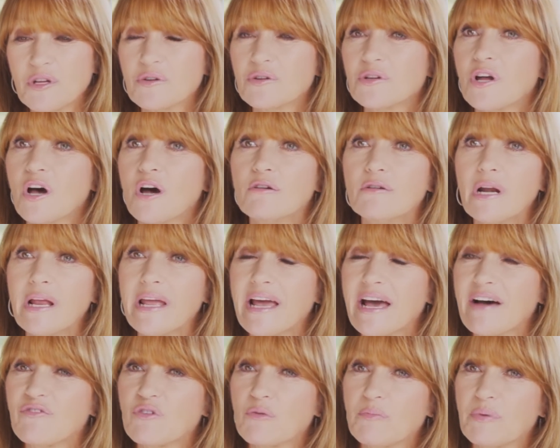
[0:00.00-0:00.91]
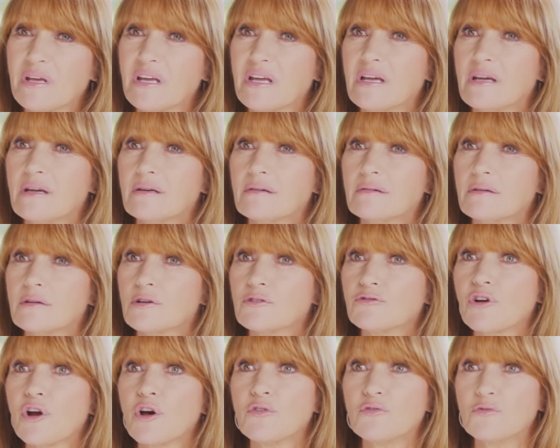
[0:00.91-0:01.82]
you can only ever be
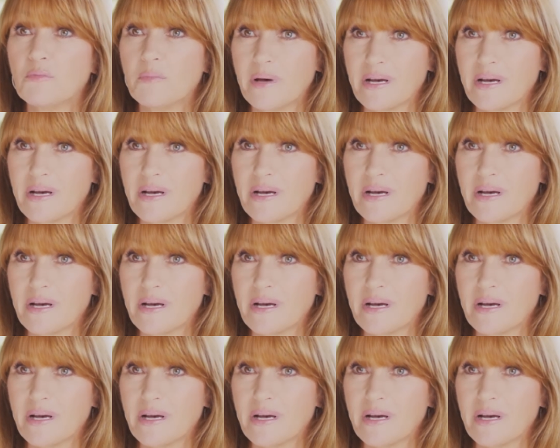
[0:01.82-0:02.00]
your own